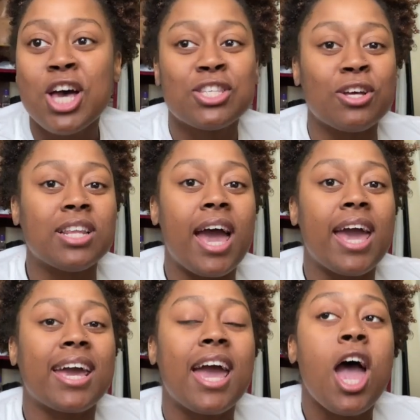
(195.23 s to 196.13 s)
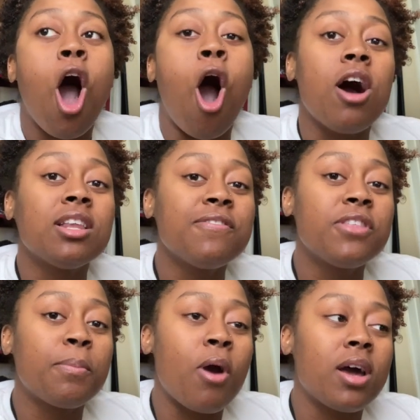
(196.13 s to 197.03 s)
So like, all of
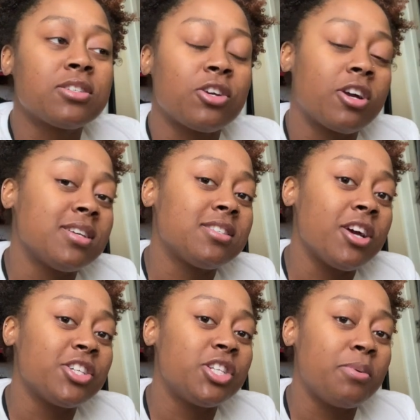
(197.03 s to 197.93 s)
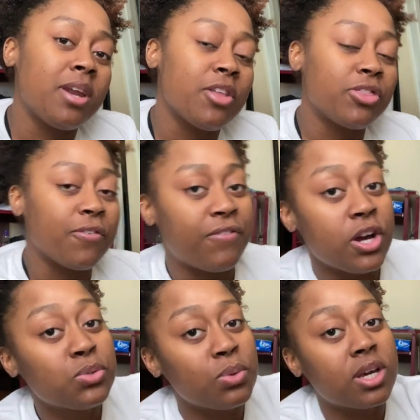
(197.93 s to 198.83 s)
the products are gonna start shipping out the
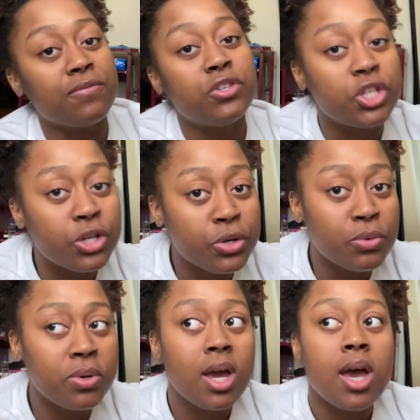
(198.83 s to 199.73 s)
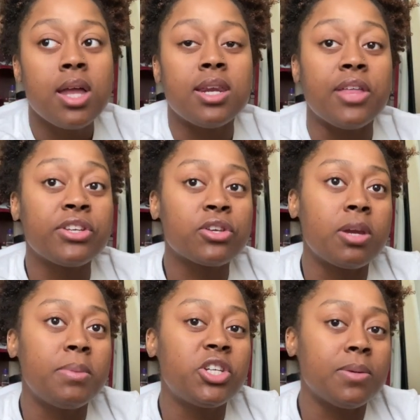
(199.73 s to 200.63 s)
first week of June. Nothing's gonna
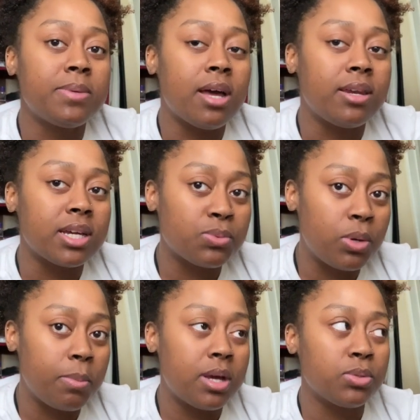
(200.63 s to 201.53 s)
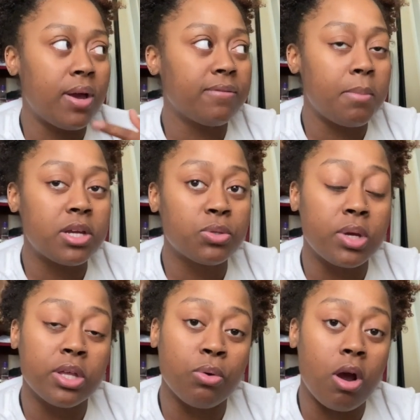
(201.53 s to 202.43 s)
be shipped out next week because we have to make sure we
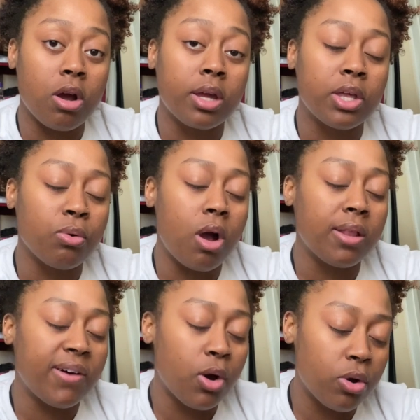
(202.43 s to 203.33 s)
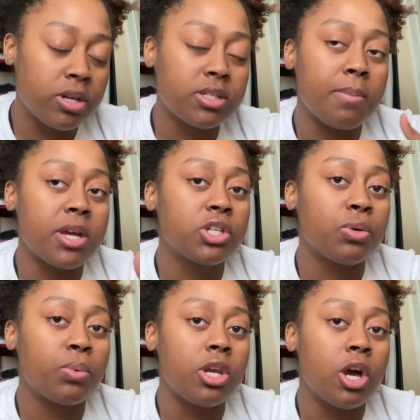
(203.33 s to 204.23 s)
get through all of our orders and make sure
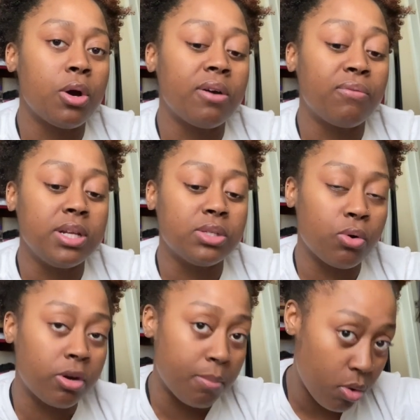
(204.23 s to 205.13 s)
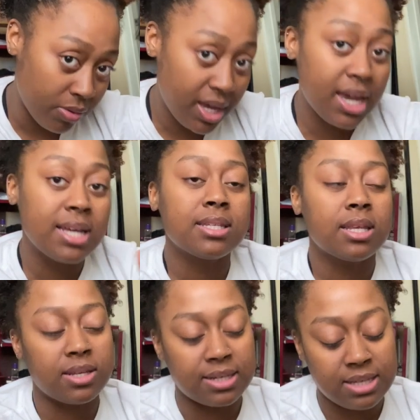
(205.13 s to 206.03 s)
we know if we need to order more things,
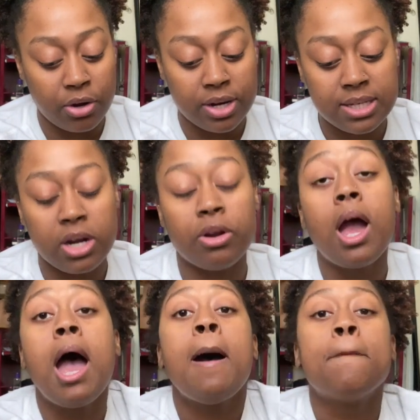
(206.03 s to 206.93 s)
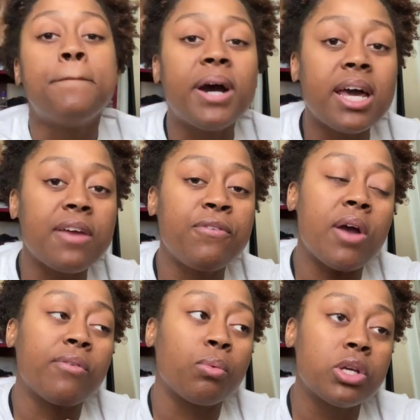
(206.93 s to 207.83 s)
et cetera, et cetera. But if you
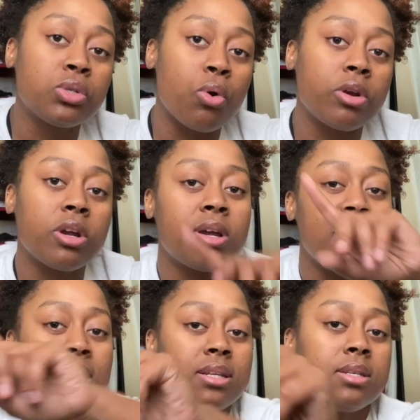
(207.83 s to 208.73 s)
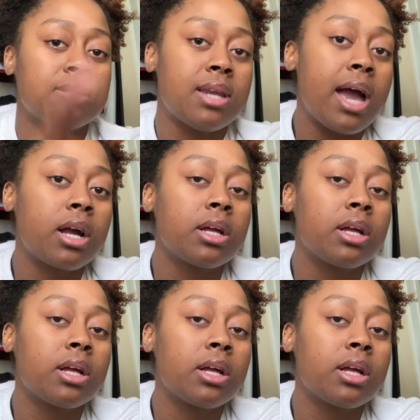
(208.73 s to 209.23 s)
have a rush order and it does not